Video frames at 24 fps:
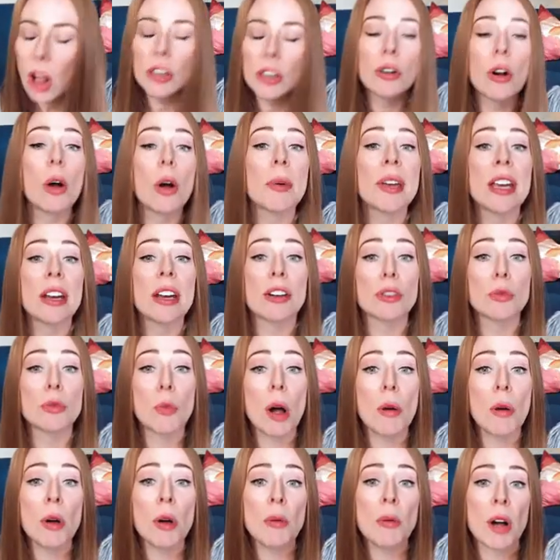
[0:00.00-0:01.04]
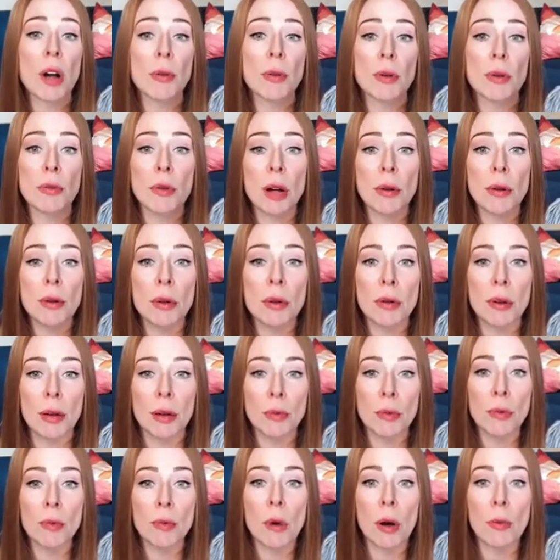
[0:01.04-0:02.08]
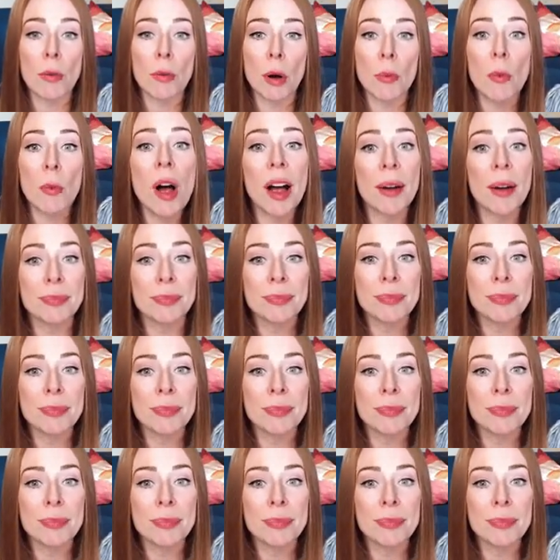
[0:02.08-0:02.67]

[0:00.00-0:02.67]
and all we hear is want, want, want, want, want, want, want, want, want, want.